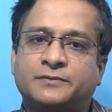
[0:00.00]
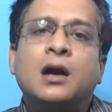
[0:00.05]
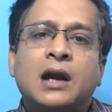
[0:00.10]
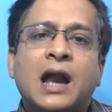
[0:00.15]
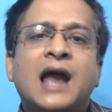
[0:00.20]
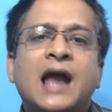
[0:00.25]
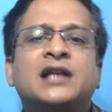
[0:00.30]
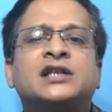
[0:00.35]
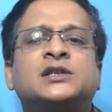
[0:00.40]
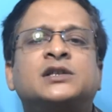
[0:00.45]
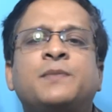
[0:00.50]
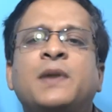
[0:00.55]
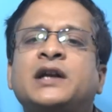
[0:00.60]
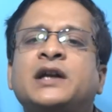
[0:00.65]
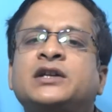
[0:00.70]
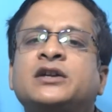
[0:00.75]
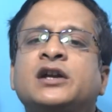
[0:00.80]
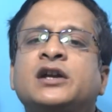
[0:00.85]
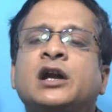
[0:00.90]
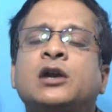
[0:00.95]
Lens
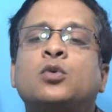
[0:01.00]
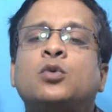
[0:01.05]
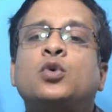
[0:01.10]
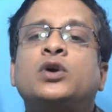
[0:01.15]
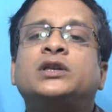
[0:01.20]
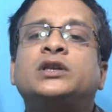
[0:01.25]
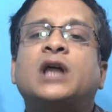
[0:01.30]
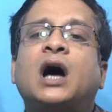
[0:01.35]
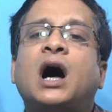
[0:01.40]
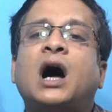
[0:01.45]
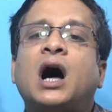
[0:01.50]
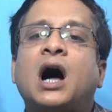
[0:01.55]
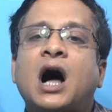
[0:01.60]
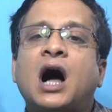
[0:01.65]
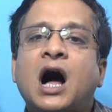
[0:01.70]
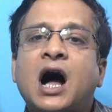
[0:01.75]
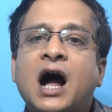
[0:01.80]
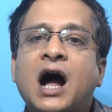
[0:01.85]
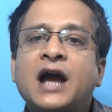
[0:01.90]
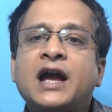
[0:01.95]
material with a
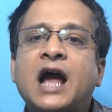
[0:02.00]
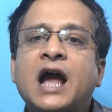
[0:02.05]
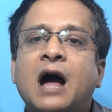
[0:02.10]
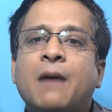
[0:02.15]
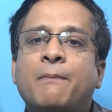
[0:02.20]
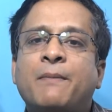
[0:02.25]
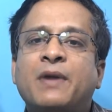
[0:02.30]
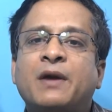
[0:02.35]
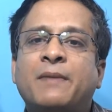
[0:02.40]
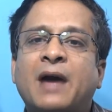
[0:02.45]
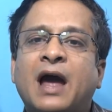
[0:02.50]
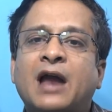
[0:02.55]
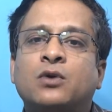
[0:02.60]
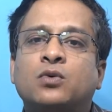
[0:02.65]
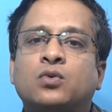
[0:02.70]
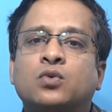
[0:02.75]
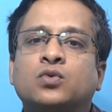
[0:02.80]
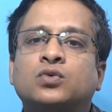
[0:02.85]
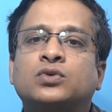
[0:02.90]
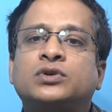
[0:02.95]
high Abbe
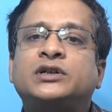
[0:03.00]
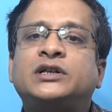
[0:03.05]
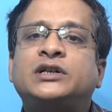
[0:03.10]
value